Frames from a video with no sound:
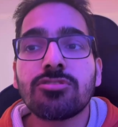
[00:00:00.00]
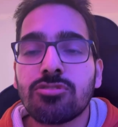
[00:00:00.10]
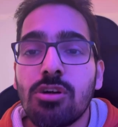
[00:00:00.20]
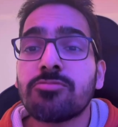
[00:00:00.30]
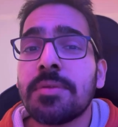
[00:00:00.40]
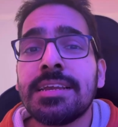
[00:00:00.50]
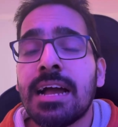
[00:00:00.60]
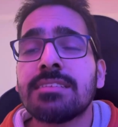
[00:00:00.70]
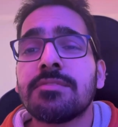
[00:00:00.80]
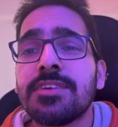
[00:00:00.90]
Because
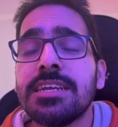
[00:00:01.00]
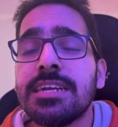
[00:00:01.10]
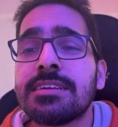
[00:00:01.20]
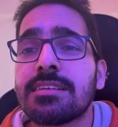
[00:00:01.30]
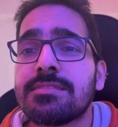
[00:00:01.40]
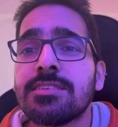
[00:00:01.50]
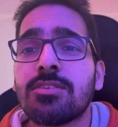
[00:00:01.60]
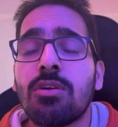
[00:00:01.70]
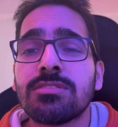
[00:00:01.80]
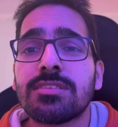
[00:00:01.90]
Crossplane has a very
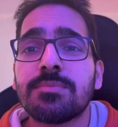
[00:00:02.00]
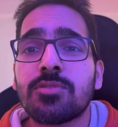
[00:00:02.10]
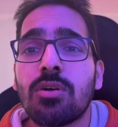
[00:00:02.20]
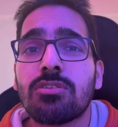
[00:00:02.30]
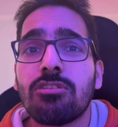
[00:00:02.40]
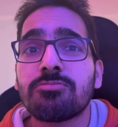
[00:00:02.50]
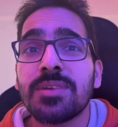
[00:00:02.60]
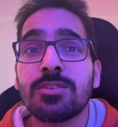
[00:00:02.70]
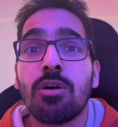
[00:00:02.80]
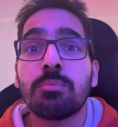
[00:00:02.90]
interesting concept called
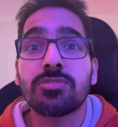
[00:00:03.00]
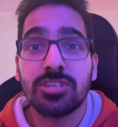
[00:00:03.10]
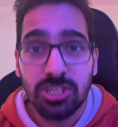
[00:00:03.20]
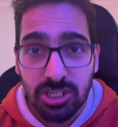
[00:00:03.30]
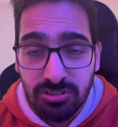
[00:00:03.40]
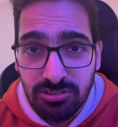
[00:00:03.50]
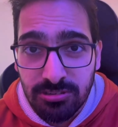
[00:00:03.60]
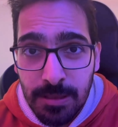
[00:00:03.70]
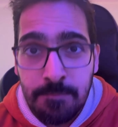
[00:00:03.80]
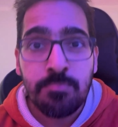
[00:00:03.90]
Crossplane
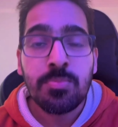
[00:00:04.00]
Compositions.